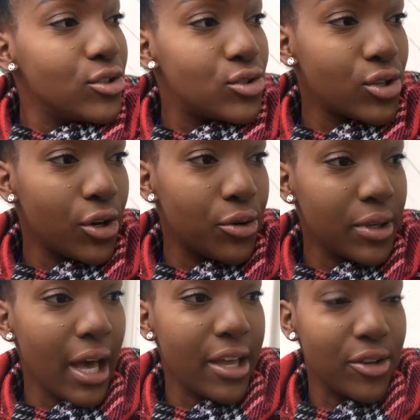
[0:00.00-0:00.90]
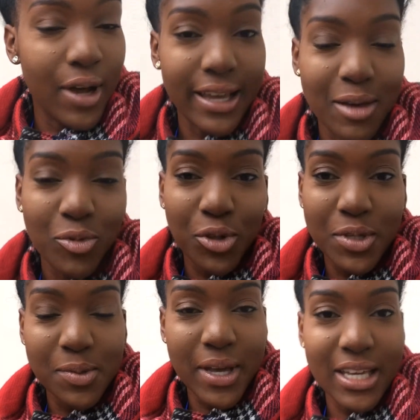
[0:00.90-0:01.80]
So yeah, you know, I came all
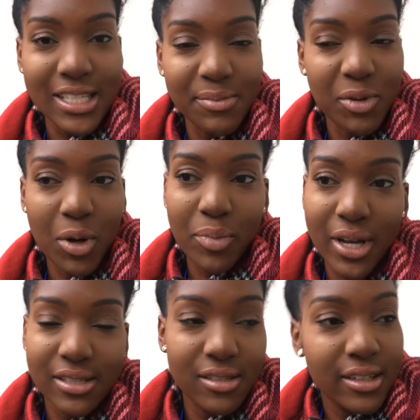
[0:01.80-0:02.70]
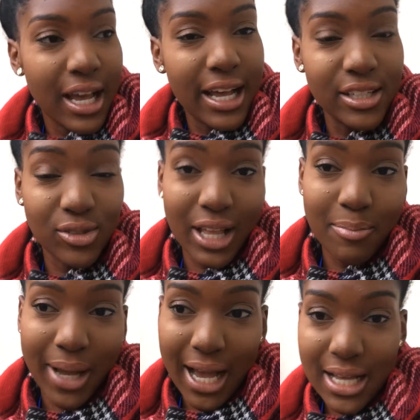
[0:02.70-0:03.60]
this way here to meet one person, and it's not
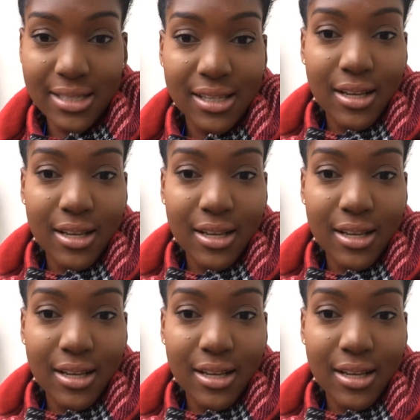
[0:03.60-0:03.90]
that bad.